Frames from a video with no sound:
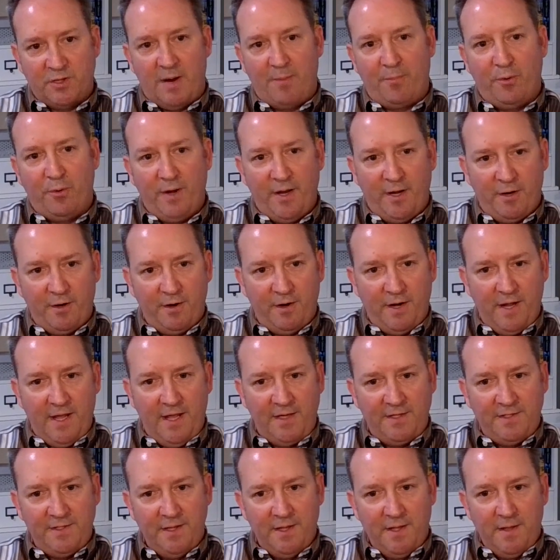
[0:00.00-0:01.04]
operator
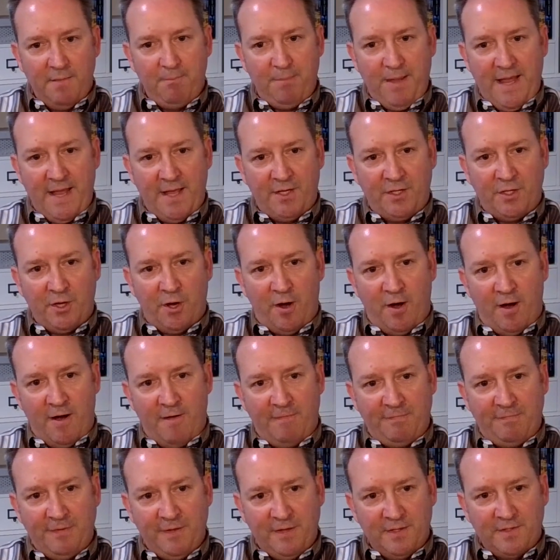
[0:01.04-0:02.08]
had panned
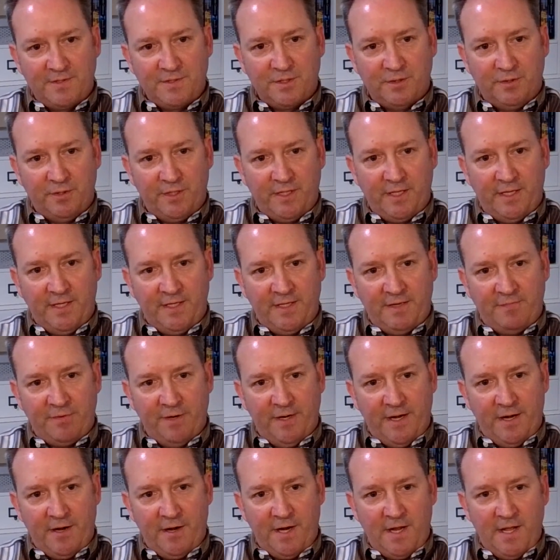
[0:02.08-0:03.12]
off to look at a
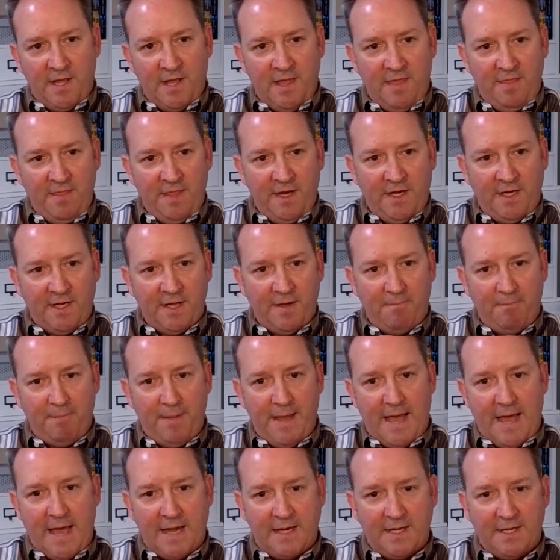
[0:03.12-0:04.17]
different area and then come
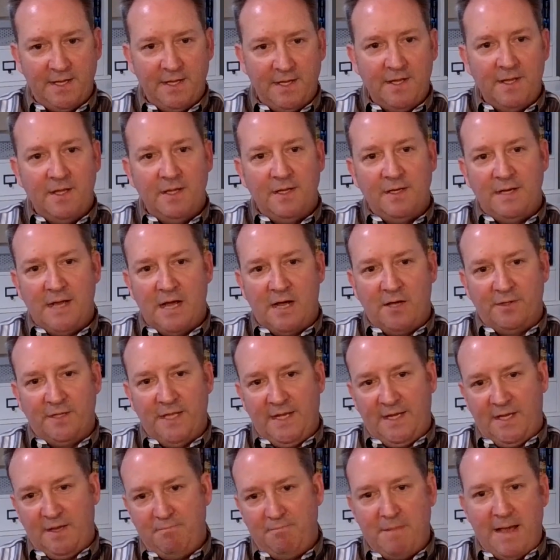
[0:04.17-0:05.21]
back. Now
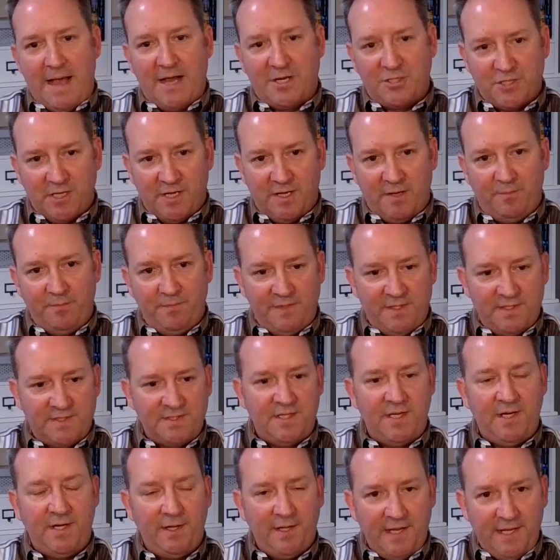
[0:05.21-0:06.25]
they can match up.
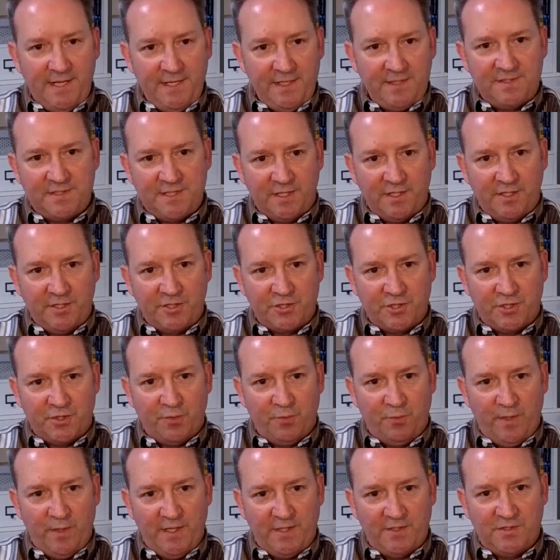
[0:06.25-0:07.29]
This heat signature
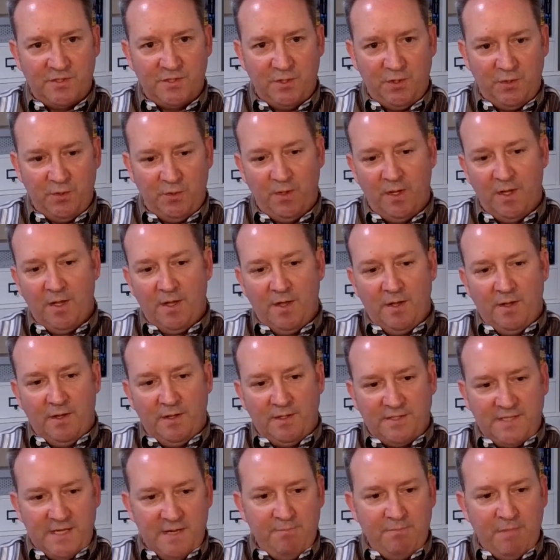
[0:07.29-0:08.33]
went to
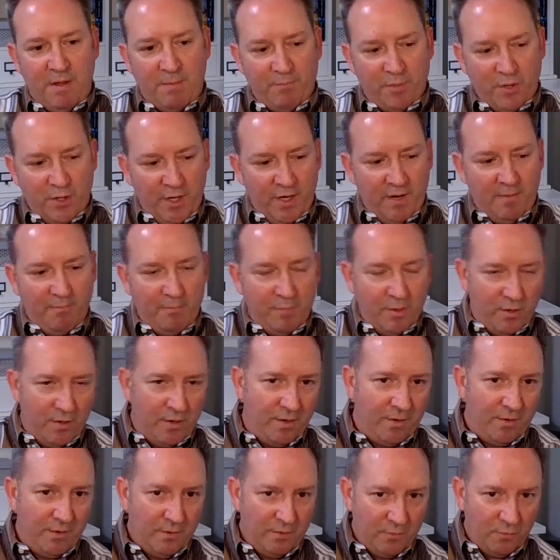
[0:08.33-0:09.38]
team member
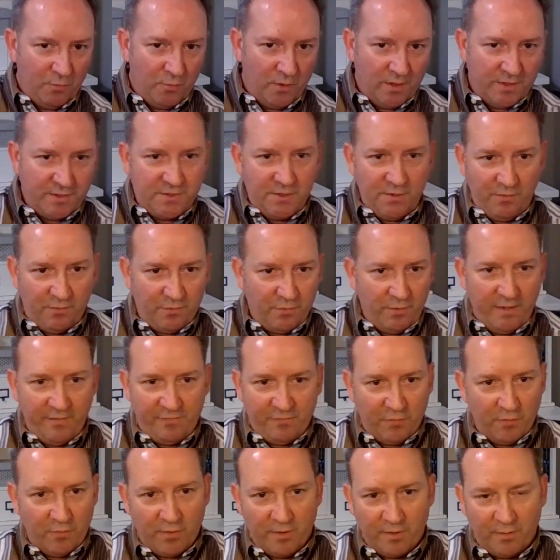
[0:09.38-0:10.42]
number 1, 2, 3,
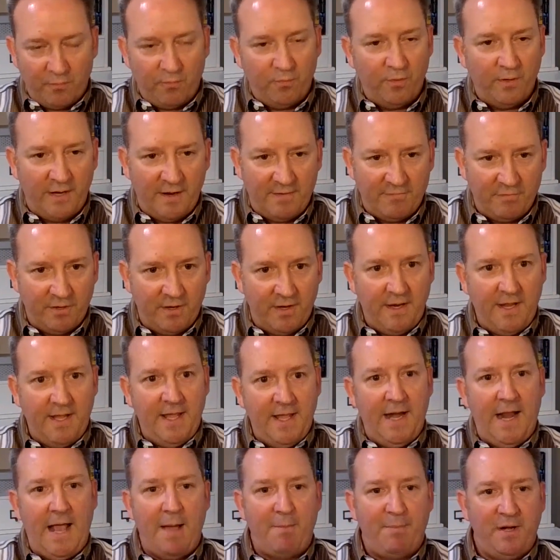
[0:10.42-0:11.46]
4, whatever
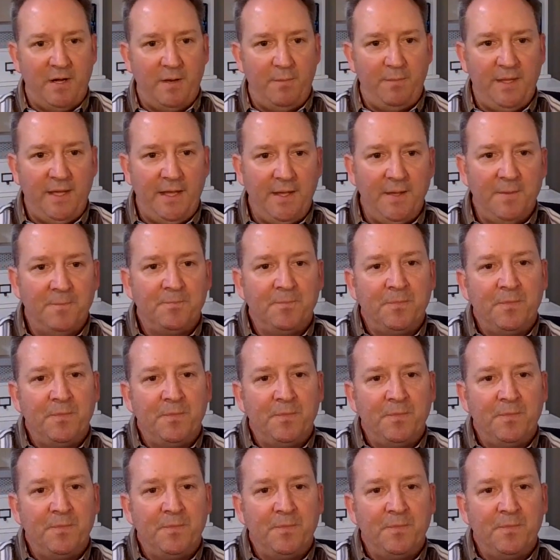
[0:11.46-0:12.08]
it happened to be.